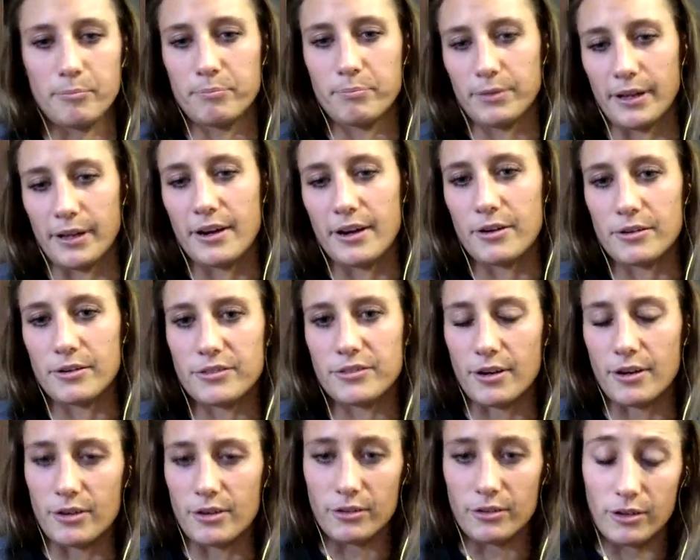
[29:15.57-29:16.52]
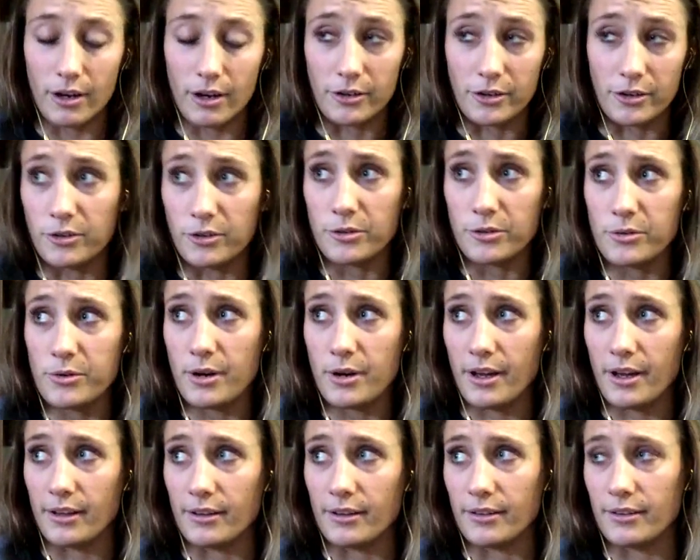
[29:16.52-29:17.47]
the players are
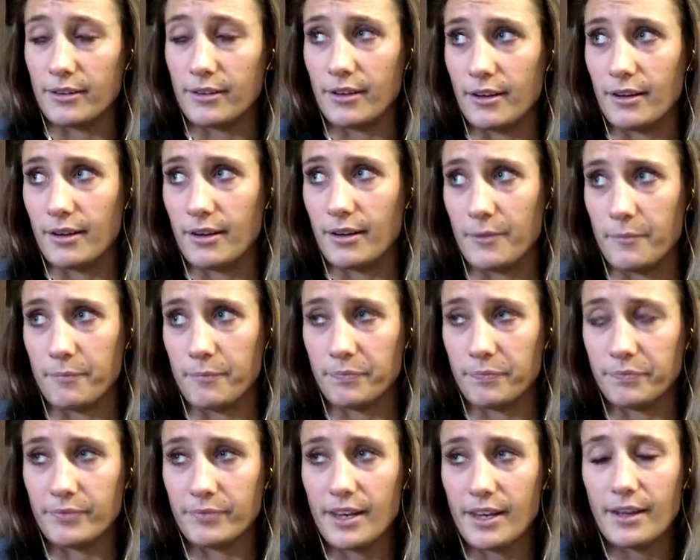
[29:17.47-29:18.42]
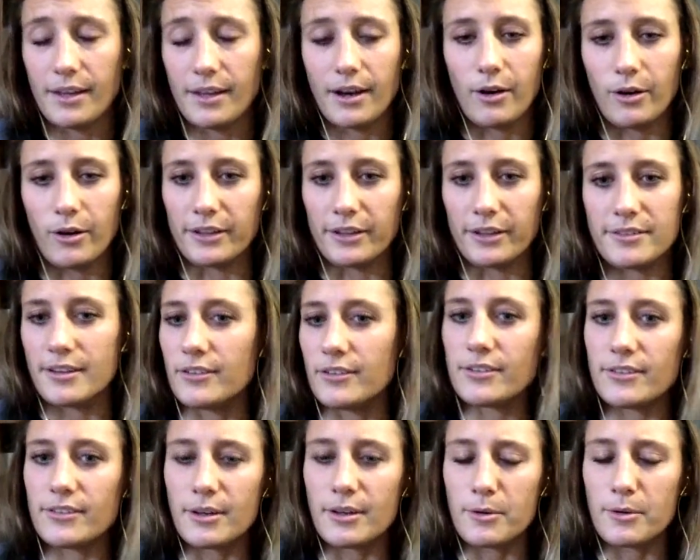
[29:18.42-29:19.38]
new, and all the
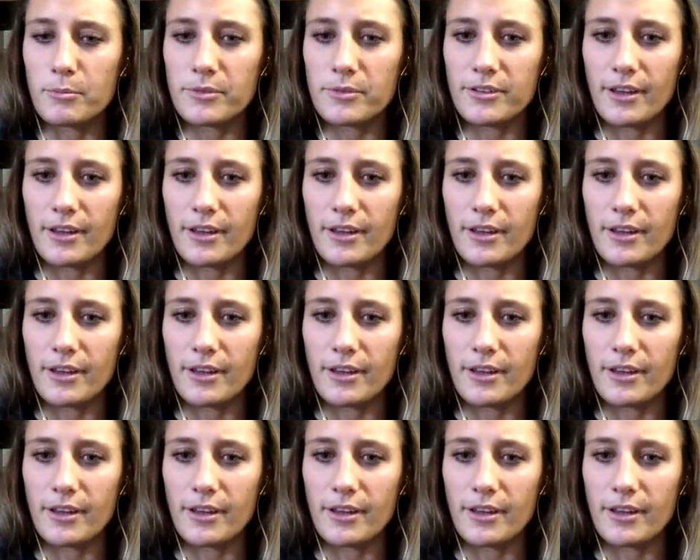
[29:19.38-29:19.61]
systems,